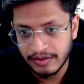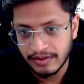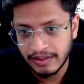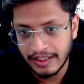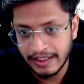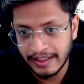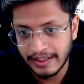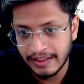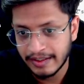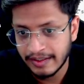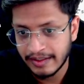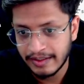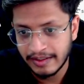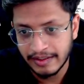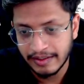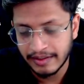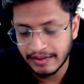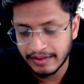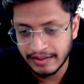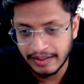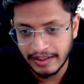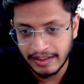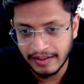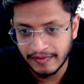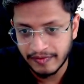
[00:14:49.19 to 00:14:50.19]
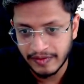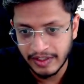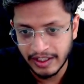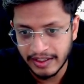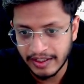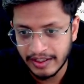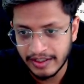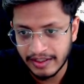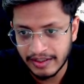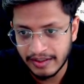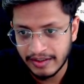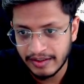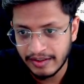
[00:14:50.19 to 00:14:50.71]
Like they have done
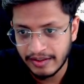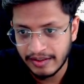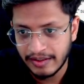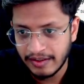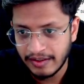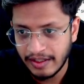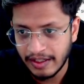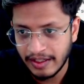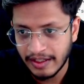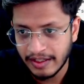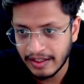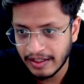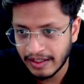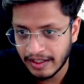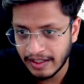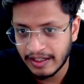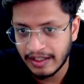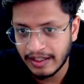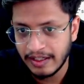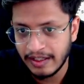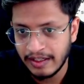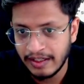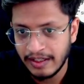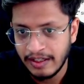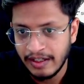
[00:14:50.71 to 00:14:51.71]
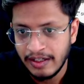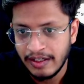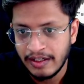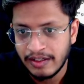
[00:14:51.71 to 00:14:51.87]
it like correctly.